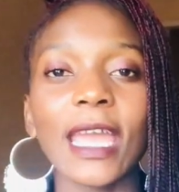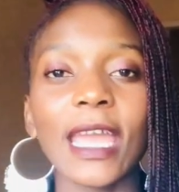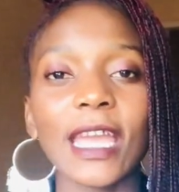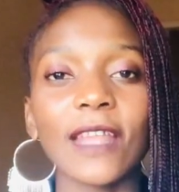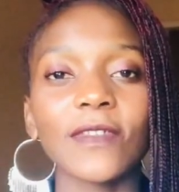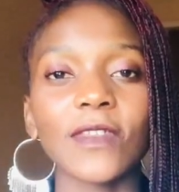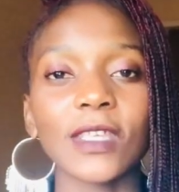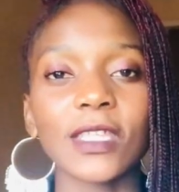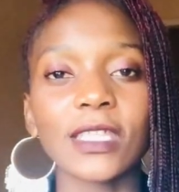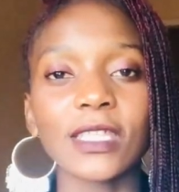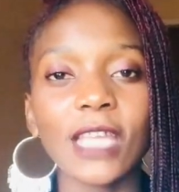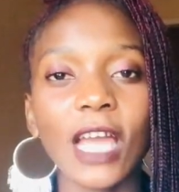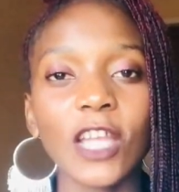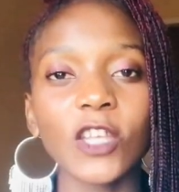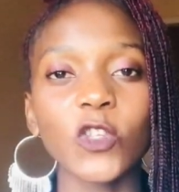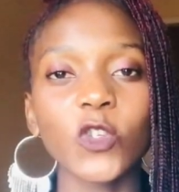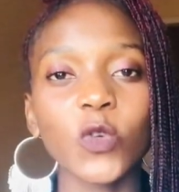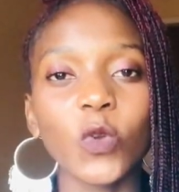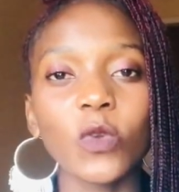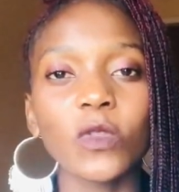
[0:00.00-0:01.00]
and the
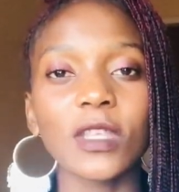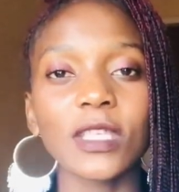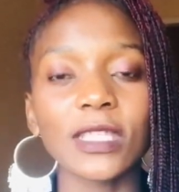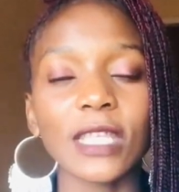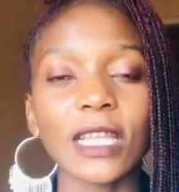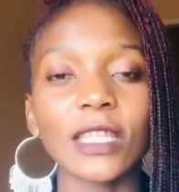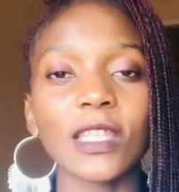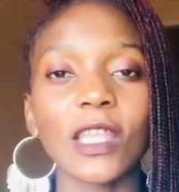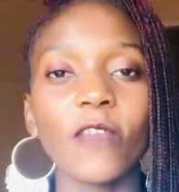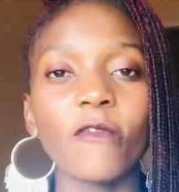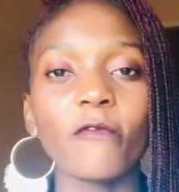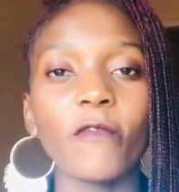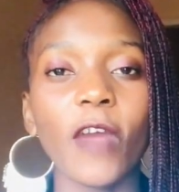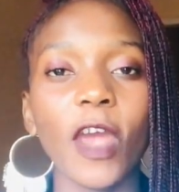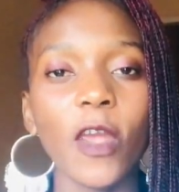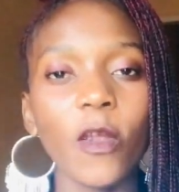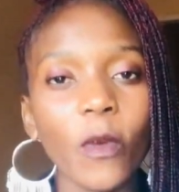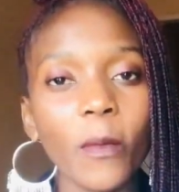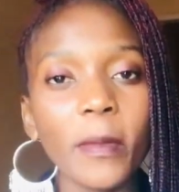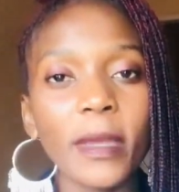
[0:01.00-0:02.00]
sad truth is that the
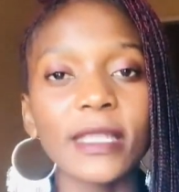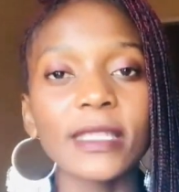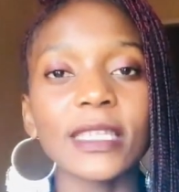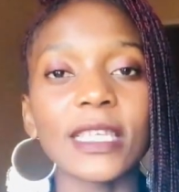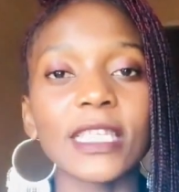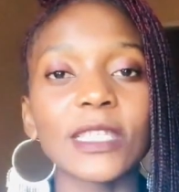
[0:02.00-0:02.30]
environment